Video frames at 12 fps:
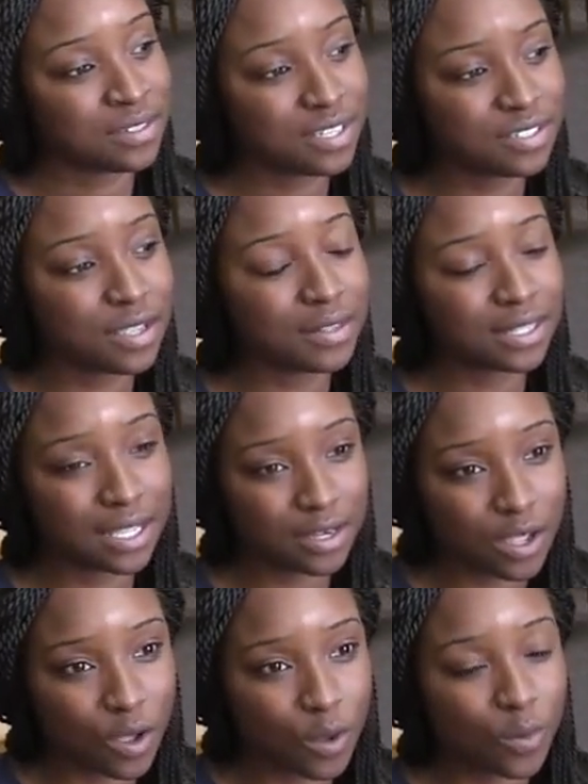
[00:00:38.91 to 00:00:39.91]
just so that they
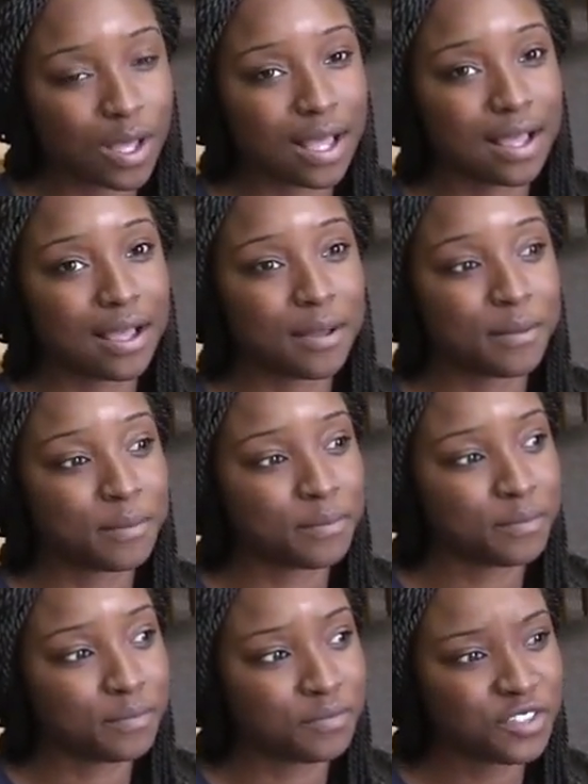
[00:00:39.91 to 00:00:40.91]

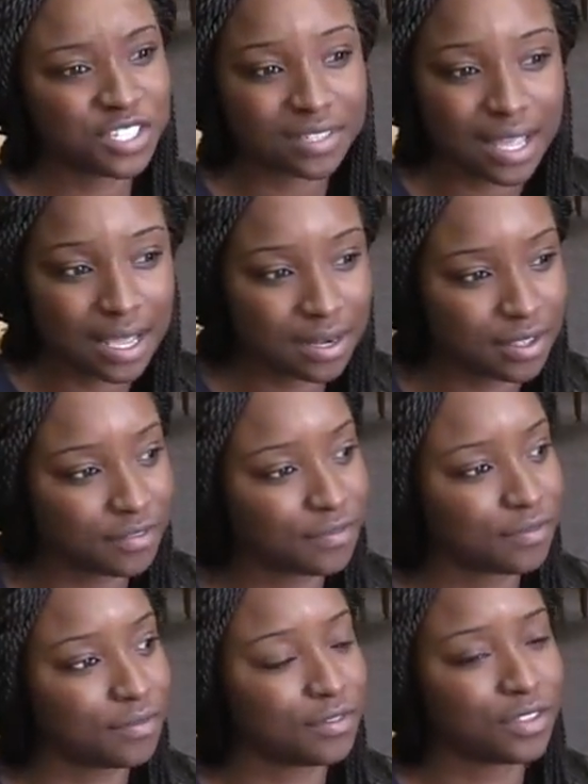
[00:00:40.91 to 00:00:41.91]
know just kind of
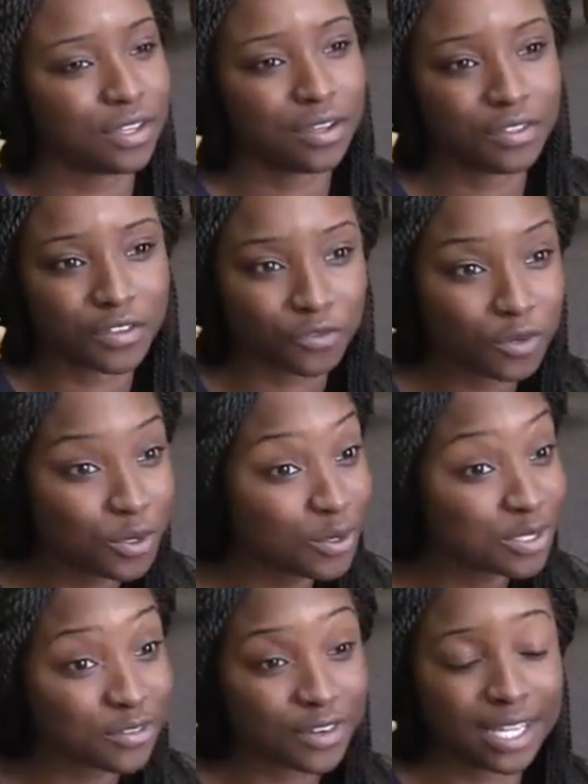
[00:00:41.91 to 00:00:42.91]
the
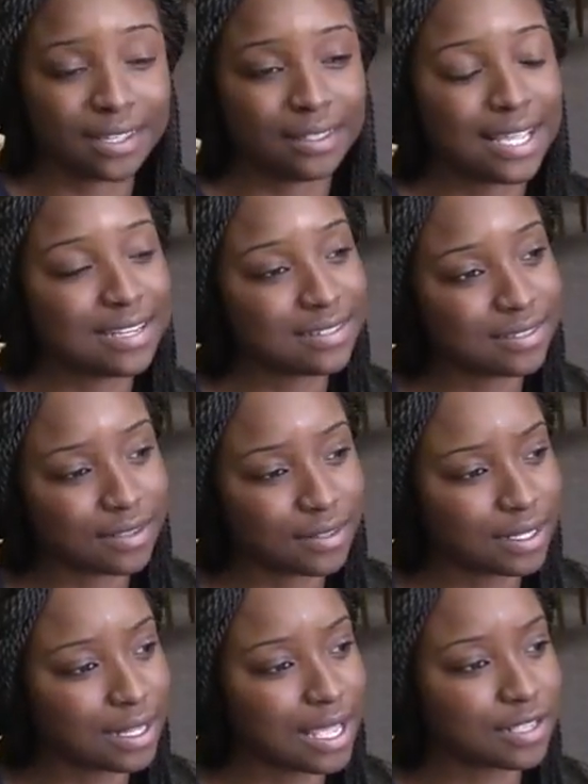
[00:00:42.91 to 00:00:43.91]
rules and regulations of
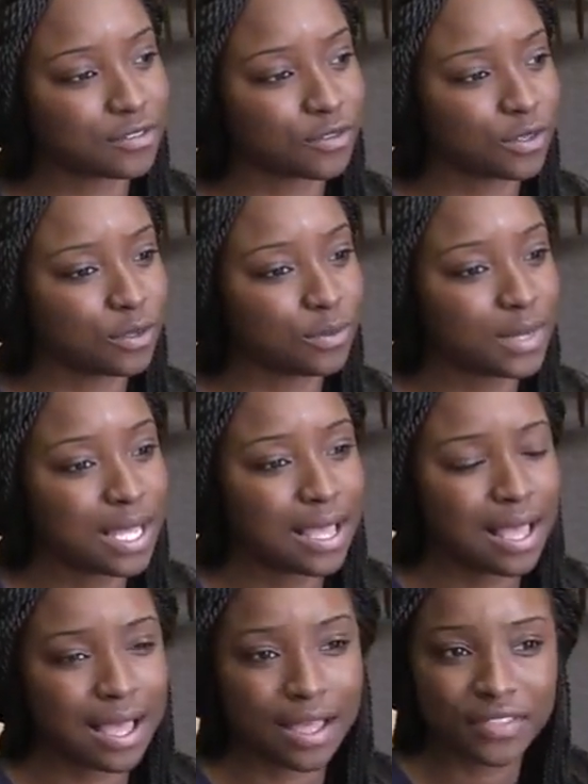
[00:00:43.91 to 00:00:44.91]
the classroom,
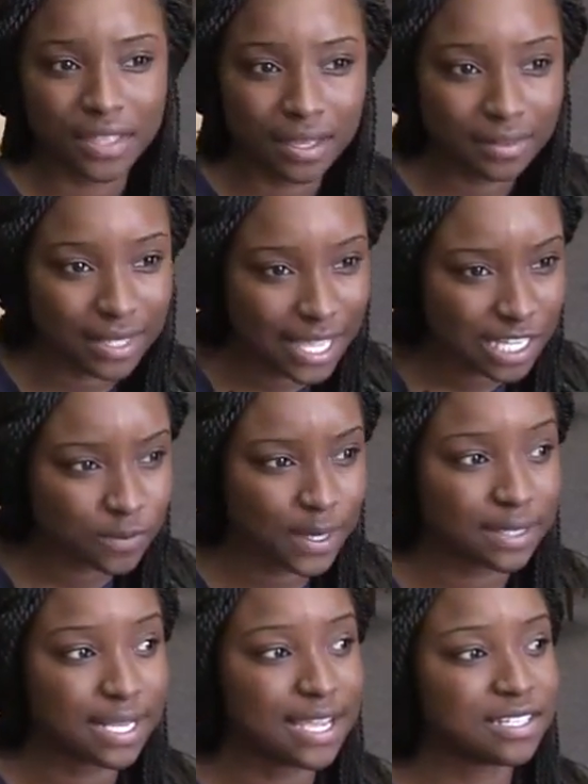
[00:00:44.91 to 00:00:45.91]
the
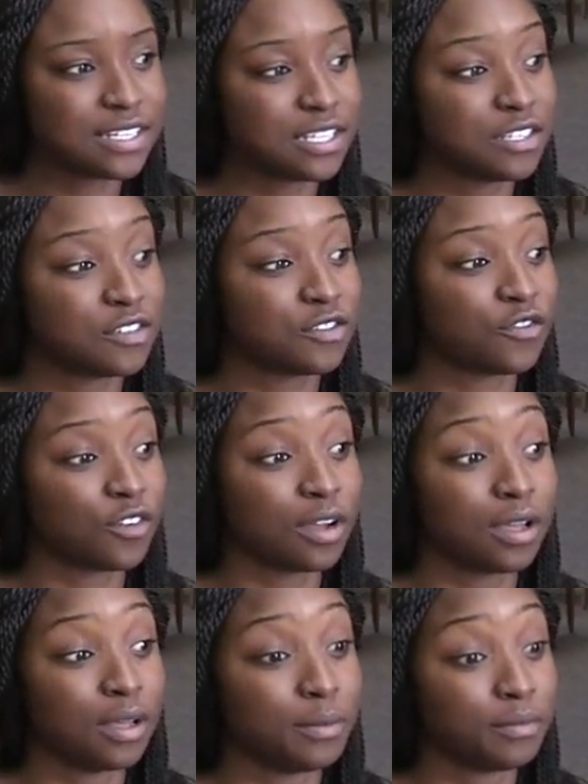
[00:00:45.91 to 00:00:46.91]
expectations
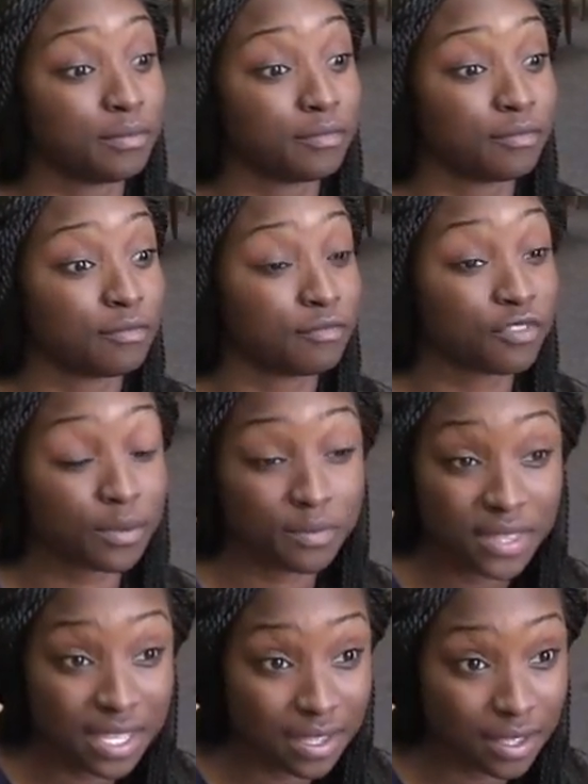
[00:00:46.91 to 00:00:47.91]
from
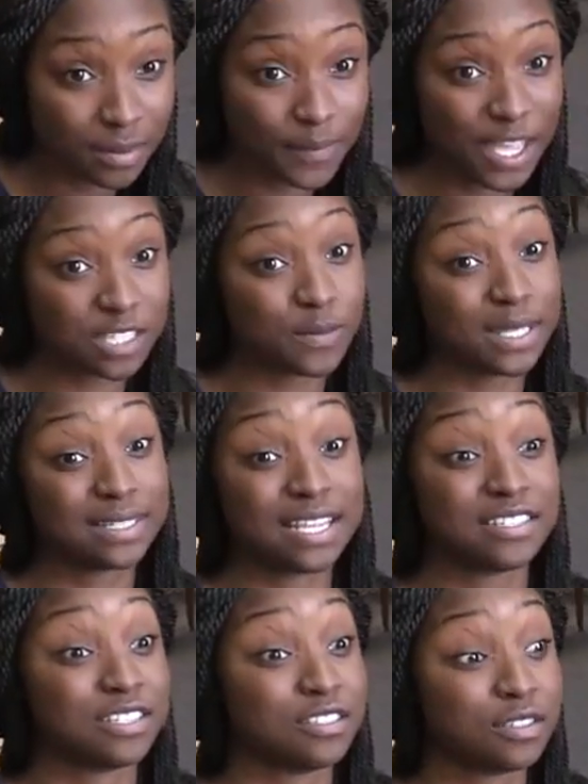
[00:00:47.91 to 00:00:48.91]
them,
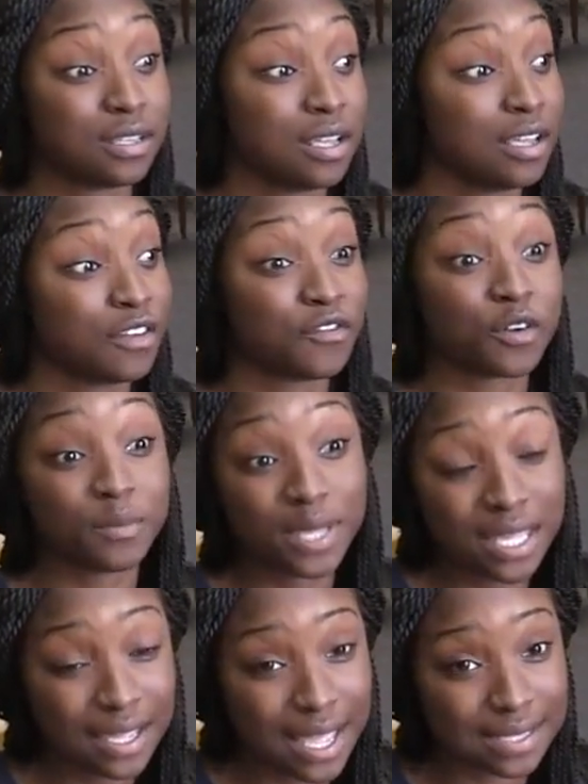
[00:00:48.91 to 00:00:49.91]
expectations for
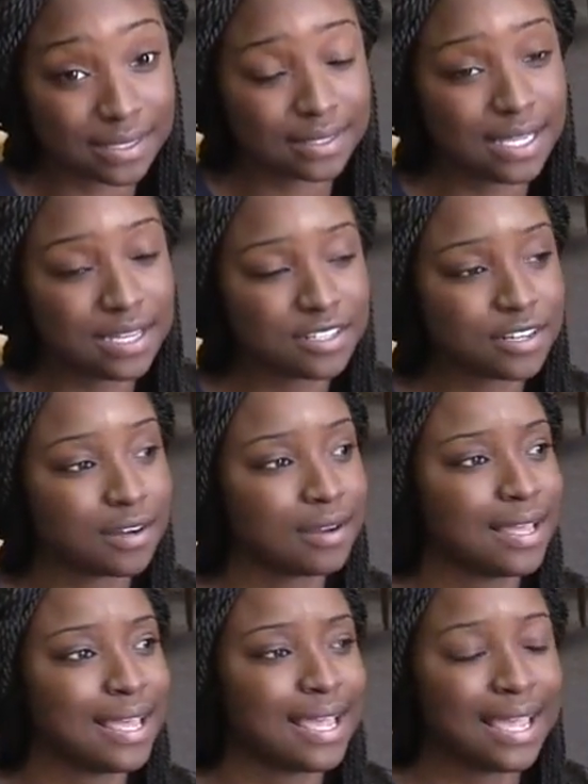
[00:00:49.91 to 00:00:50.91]
me as a
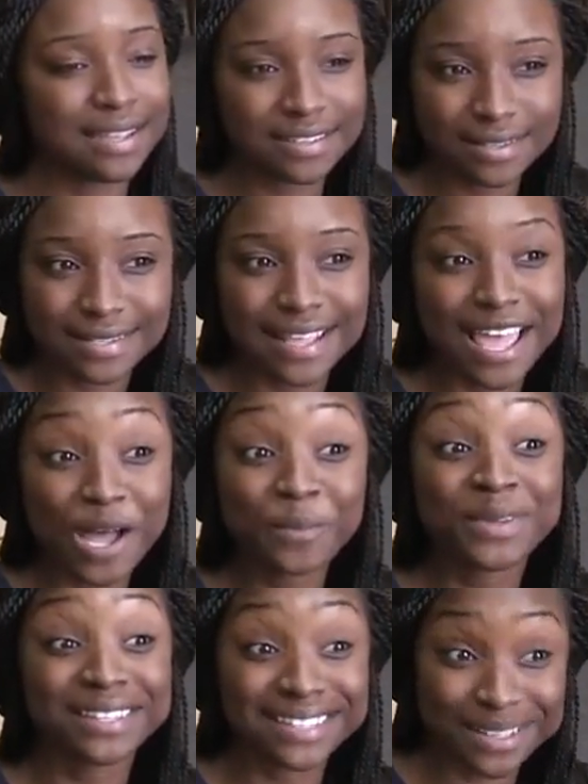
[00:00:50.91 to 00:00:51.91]
teacher, and just
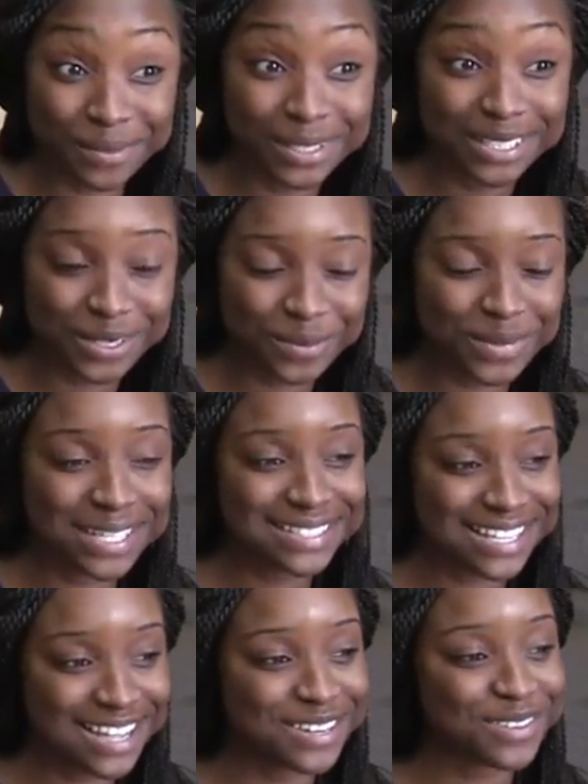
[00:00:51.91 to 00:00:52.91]
helping them a little bit
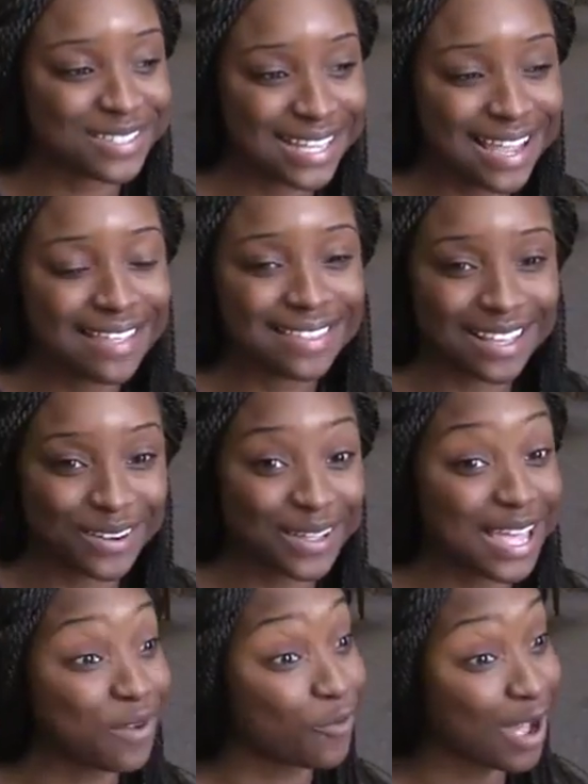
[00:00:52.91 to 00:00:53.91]
to understand that,
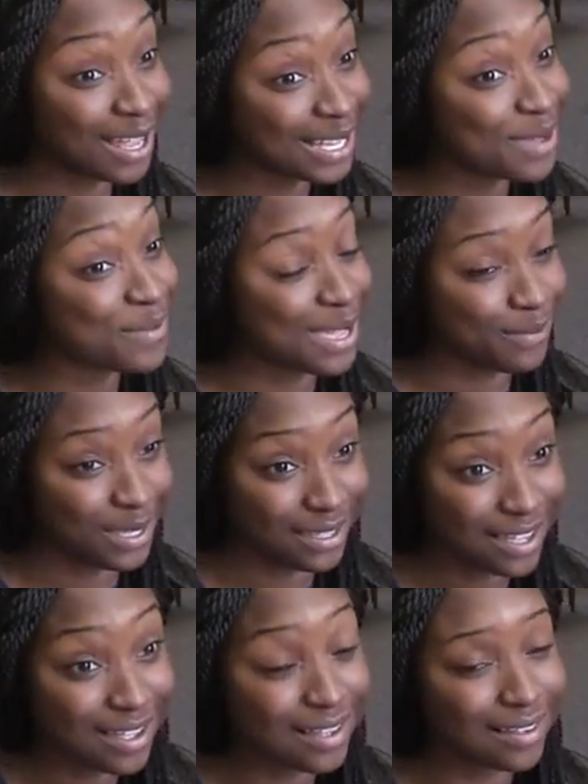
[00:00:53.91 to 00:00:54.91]
okay, while I may be
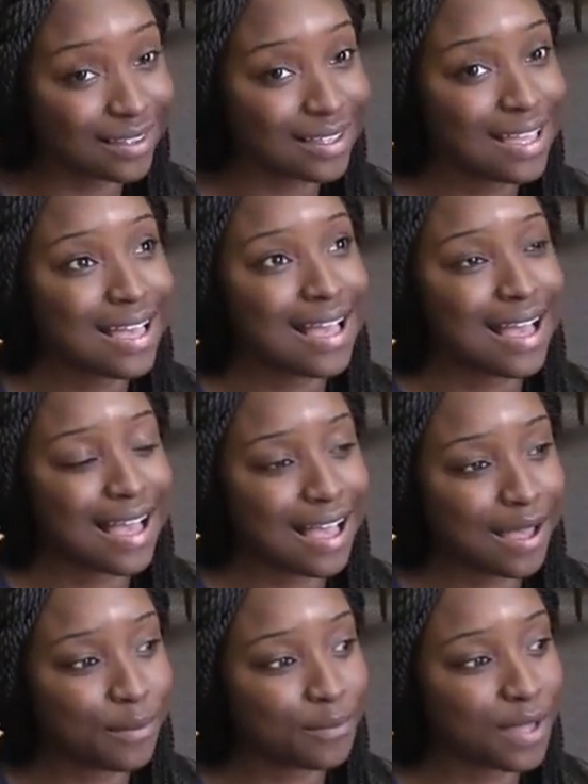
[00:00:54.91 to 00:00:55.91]
young,
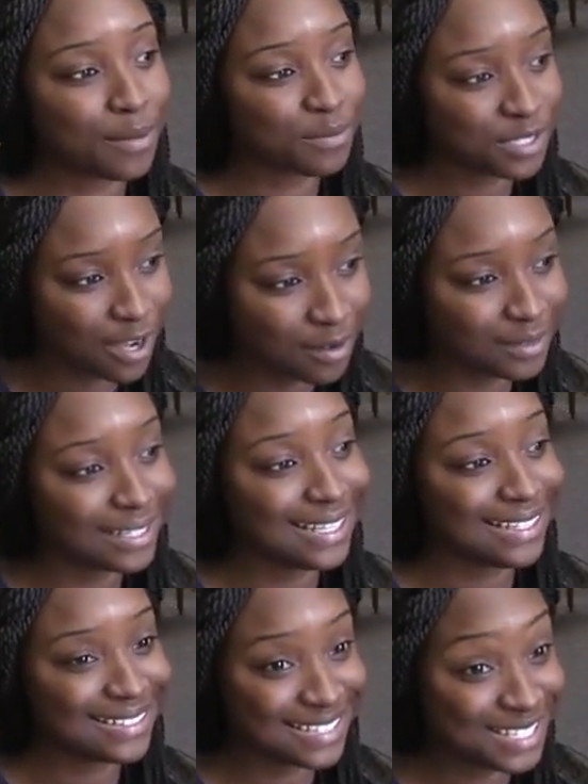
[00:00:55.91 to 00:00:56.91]
I'm
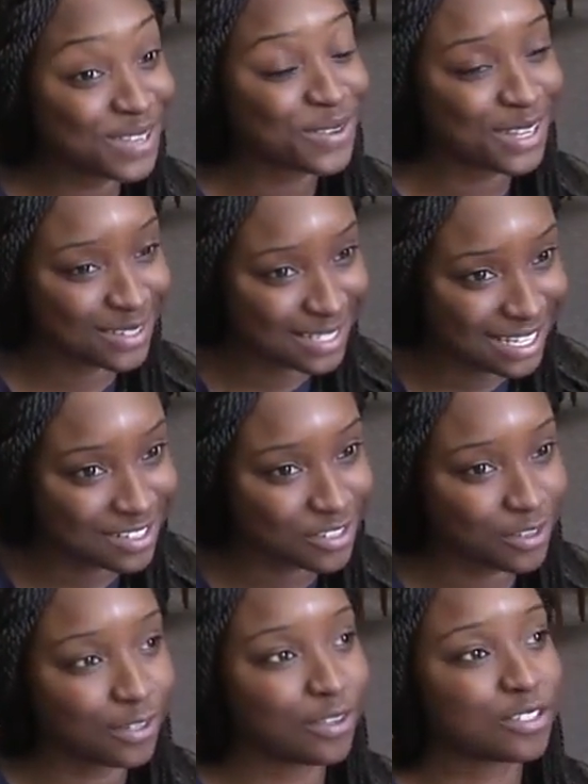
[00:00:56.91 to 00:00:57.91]
certainly still your
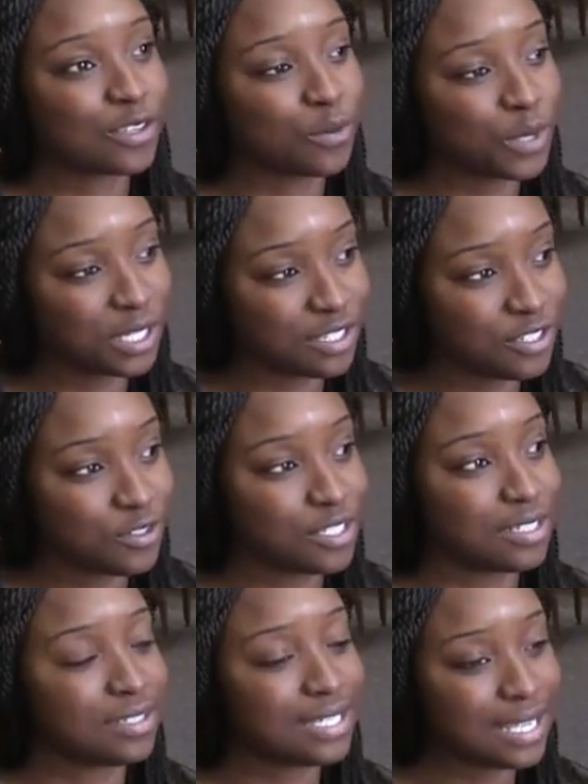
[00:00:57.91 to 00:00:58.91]
teacher, you know, someone that you
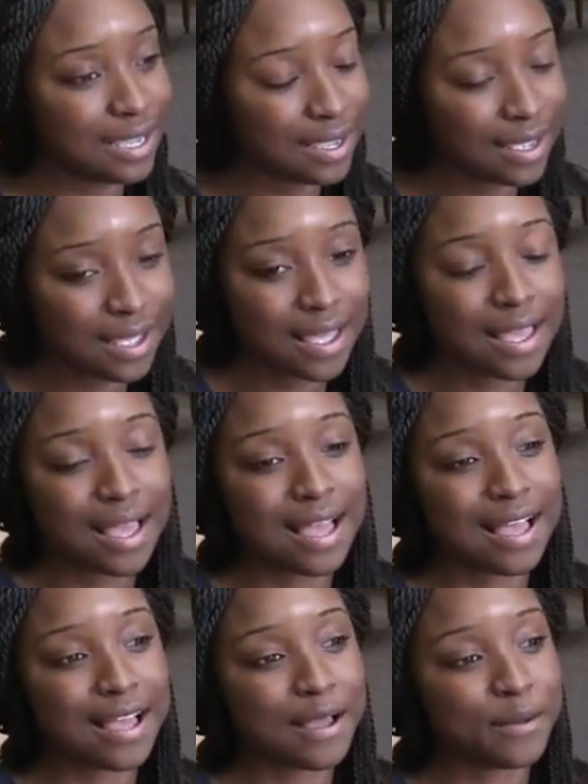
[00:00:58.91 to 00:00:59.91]
should see
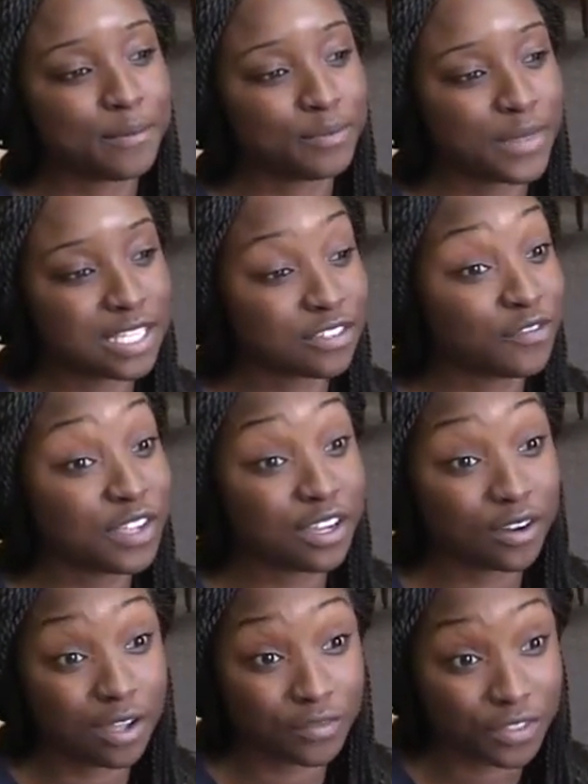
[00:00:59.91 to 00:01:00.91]
as a
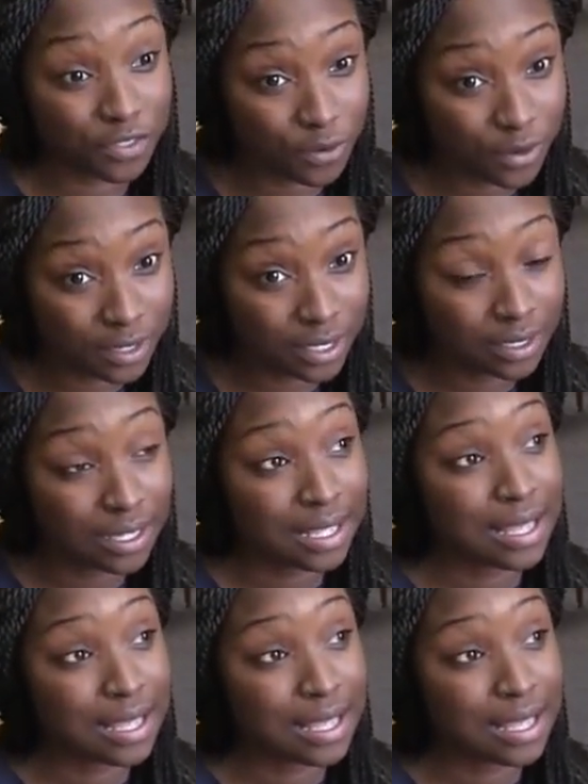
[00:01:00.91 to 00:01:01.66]
figure of authority.